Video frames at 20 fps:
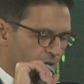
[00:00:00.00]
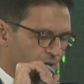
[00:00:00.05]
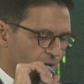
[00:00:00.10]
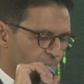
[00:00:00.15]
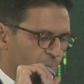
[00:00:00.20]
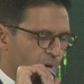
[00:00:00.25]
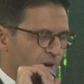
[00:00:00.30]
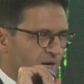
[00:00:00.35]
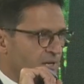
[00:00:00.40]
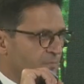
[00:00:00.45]

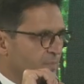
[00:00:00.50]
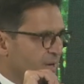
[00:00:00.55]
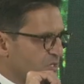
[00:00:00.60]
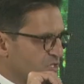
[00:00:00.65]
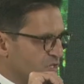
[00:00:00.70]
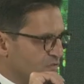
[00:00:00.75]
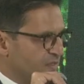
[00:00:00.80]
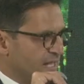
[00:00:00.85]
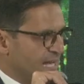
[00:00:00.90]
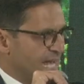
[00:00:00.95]
partly
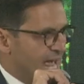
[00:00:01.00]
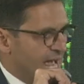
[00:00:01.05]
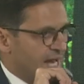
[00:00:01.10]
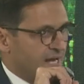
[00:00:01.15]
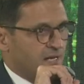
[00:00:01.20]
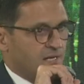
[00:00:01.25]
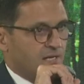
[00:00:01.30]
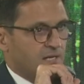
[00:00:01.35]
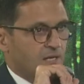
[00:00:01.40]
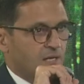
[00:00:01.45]
because of the lack
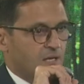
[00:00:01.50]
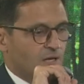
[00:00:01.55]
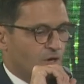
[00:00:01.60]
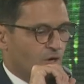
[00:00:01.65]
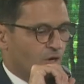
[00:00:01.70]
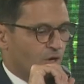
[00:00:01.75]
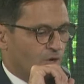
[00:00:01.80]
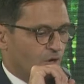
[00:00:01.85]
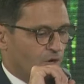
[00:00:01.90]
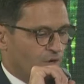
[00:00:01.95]

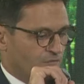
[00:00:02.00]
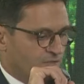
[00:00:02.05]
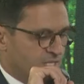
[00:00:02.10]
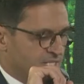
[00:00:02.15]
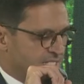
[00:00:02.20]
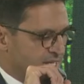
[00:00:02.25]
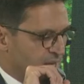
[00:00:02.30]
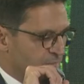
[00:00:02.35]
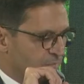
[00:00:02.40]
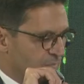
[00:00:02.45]
of
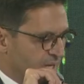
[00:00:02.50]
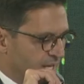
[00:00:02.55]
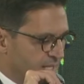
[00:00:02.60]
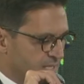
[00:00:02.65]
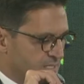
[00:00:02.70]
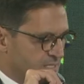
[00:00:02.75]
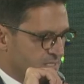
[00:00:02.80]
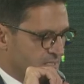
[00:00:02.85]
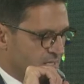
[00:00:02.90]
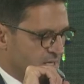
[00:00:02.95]
these
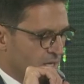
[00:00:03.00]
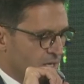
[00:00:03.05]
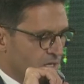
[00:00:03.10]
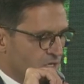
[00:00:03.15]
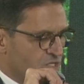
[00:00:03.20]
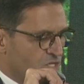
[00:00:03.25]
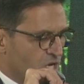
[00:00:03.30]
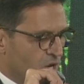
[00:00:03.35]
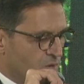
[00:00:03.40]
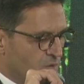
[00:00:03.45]
templates.
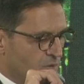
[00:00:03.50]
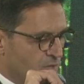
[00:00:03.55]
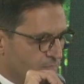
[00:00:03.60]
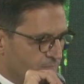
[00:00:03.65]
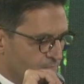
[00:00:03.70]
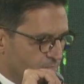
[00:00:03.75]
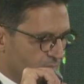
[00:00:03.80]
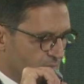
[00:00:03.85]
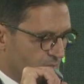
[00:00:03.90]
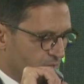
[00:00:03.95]
So
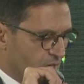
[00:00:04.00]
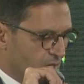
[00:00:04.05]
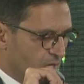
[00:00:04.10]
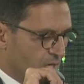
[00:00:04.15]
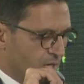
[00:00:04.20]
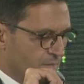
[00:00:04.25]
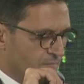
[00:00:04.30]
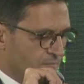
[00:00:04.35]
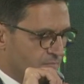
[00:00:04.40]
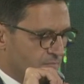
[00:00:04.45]

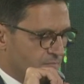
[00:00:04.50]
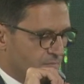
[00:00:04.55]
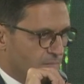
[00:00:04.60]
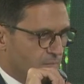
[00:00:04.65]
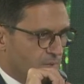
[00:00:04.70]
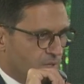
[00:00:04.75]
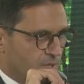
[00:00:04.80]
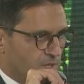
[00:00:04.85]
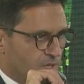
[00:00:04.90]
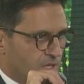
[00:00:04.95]

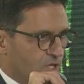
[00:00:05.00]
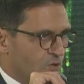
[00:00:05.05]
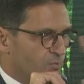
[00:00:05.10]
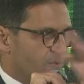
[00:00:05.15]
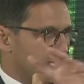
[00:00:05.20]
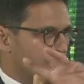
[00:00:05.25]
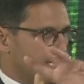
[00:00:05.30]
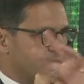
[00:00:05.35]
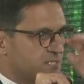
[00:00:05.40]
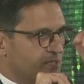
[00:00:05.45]

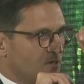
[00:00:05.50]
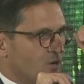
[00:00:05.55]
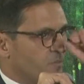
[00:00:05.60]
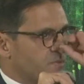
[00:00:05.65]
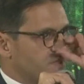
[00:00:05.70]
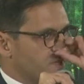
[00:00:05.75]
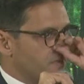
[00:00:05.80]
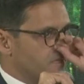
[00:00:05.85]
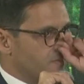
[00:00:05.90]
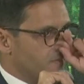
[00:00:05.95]
UBS
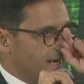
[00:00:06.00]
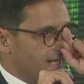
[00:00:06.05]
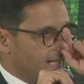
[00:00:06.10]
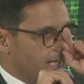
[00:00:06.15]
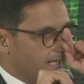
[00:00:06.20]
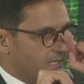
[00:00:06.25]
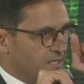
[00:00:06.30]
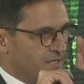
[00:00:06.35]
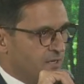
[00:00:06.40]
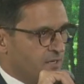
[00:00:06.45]
Optimus
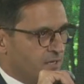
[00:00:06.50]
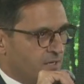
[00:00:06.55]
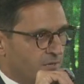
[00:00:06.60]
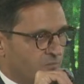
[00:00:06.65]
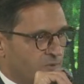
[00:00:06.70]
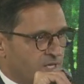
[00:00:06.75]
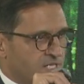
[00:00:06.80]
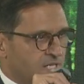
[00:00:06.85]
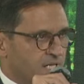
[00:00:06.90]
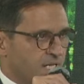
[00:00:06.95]
Maya
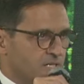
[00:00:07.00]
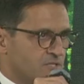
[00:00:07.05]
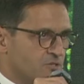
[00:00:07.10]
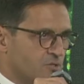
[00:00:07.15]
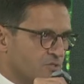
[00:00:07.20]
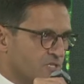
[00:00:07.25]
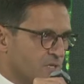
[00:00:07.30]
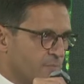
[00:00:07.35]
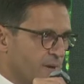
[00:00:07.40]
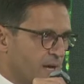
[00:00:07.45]
recently
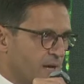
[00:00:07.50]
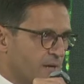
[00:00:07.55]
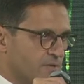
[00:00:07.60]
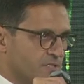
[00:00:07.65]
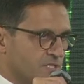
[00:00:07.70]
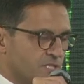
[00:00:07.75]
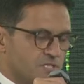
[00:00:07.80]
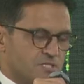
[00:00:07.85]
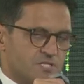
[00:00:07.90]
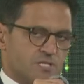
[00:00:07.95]
talked
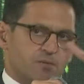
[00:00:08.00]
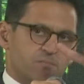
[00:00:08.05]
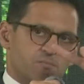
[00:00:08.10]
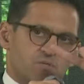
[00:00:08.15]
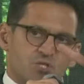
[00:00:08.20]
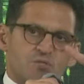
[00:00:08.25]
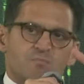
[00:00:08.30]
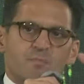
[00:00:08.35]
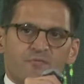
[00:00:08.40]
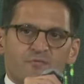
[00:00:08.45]
about,
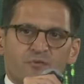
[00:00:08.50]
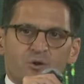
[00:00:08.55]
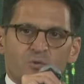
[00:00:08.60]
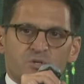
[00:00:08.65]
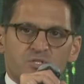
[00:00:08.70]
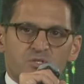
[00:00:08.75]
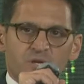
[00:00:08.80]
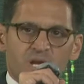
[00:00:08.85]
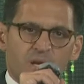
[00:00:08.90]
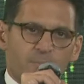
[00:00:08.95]
just before,
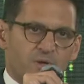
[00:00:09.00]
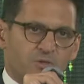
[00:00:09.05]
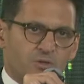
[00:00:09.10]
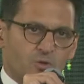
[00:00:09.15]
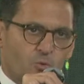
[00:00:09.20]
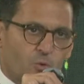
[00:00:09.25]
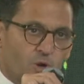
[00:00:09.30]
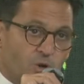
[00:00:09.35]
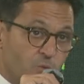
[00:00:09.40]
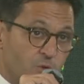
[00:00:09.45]
was talking about the
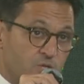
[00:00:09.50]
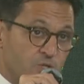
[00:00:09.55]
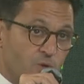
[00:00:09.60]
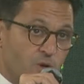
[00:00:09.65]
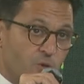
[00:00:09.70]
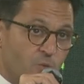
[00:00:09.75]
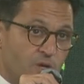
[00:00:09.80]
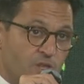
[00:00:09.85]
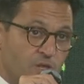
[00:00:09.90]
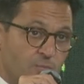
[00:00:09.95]
work we're
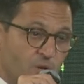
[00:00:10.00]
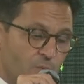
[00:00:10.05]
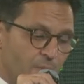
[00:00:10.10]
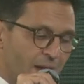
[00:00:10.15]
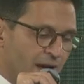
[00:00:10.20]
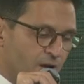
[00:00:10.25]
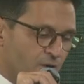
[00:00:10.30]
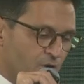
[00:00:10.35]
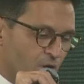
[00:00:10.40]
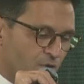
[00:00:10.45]
doing with them on
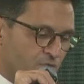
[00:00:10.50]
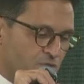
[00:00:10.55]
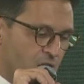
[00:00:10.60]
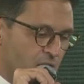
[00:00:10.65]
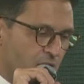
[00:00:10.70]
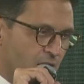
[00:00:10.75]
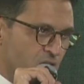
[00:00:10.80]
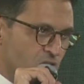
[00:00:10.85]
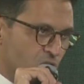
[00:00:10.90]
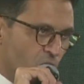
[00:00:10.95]
mangroves.
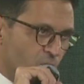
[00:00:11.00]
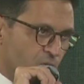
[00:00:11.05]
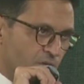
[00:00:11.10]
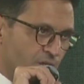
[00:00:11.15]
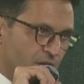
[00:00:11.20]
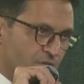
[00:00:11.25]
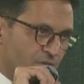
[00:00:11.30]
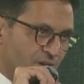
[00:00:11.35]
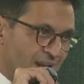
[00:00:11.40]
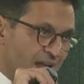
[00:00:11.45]
So I want to
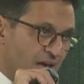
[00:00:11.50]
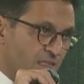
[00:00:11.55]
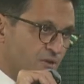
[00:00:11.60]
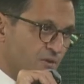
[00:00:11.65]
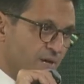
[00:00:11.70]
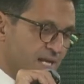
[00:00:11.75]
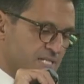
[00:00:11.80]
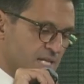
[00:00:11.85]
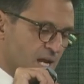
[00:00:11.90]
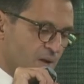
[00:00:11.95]
give
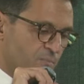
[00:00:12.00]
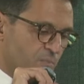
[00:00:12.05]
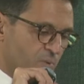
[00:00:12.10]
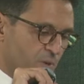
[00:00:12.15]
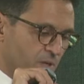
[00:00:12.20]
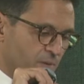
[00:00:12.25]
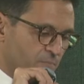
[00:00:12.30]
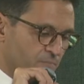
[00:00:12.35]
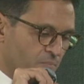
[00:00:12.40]
another example